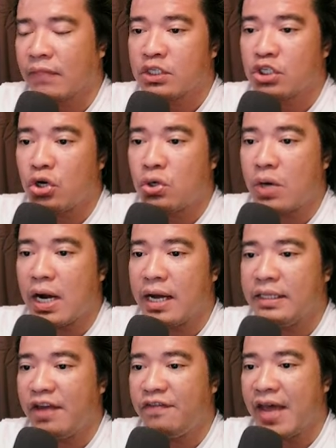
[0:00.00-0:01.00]
So uh,
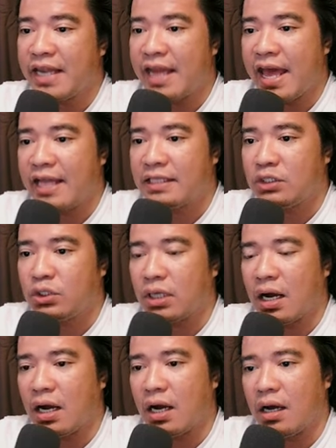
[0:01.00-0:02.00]
the event ends
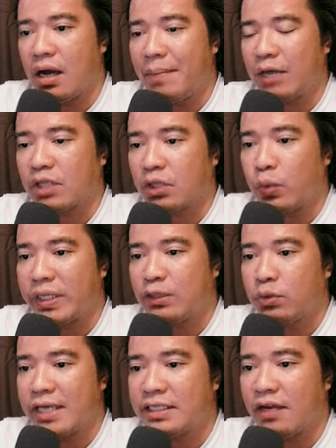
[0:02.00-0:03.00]
uh, about uh,
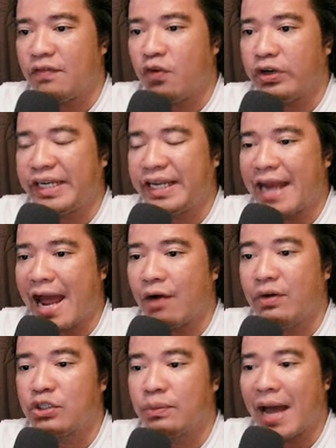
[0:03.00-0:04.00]
22 days and 14
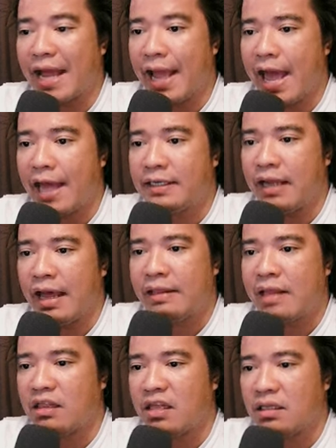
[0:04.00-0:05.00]
hours on my end, and
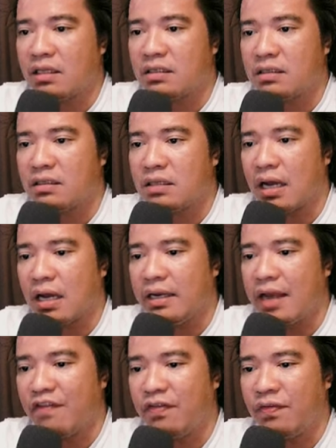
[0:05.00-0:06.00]
I think this is uh,
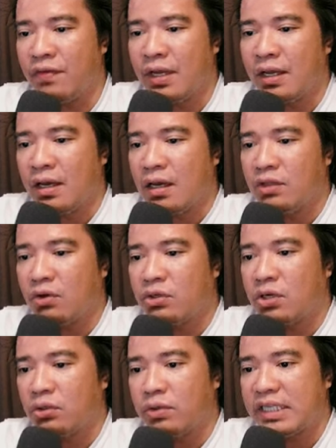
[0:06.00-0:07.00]
enough in
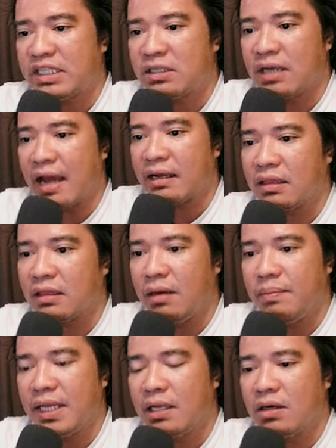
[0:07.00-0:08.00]
order to reach like
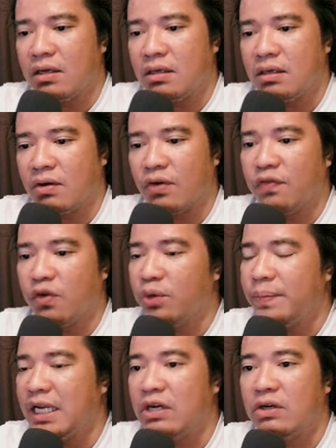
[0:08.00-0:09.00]
3 million or 4
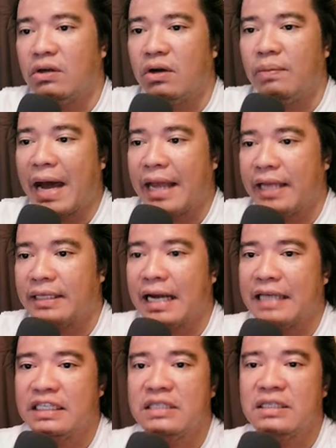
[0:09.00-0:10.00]
million on my end,
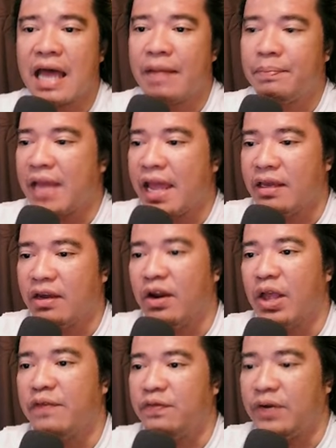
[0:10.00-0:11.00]
guys, since I am playing here
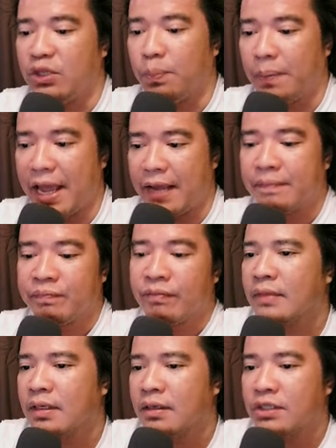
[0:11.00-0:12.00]
a free-to-play.
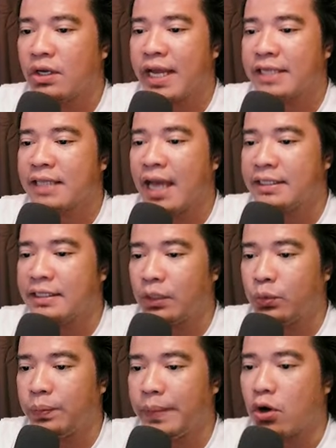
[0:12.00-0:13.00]
So next guys, that
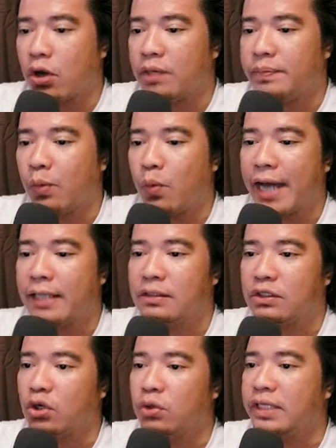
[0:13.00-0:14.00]
would be Call of the
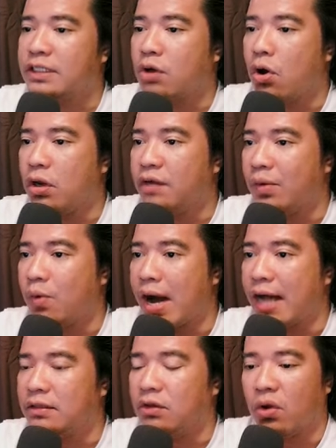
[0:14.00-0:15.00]
Wild. So this Call of the
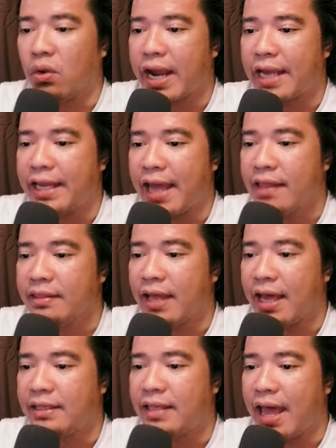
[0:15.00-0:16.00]
Wild already
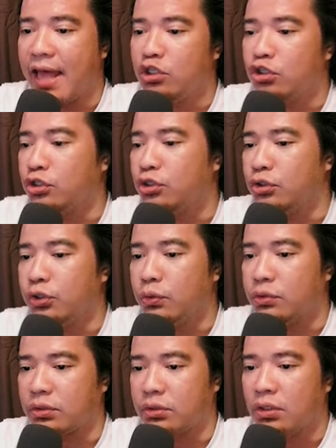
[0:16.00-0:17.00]
ended and you should
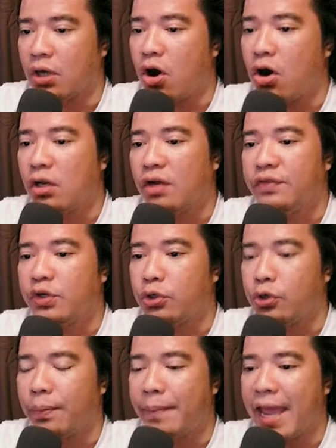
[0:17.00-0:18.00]
use all of your
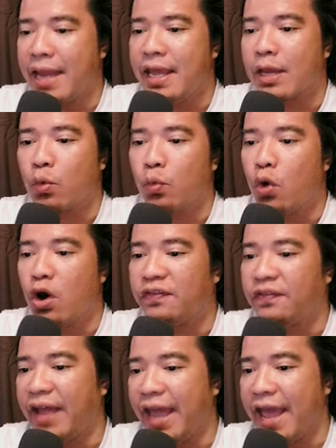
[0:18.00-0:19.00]
remaining wolf
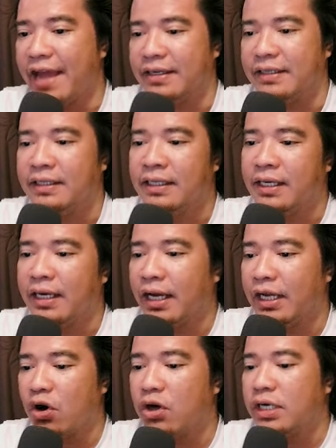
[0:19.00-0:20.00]
hair
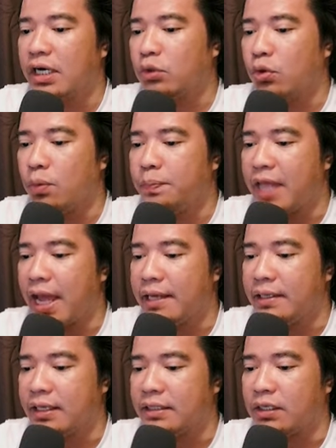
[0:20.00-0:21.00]
in order to
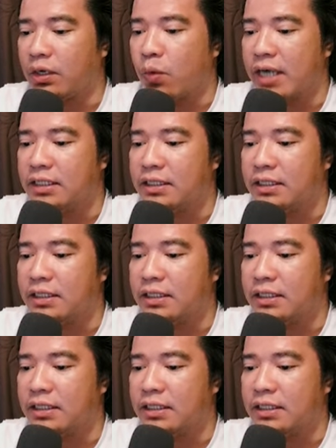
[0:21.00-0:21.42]
obtain these rewards.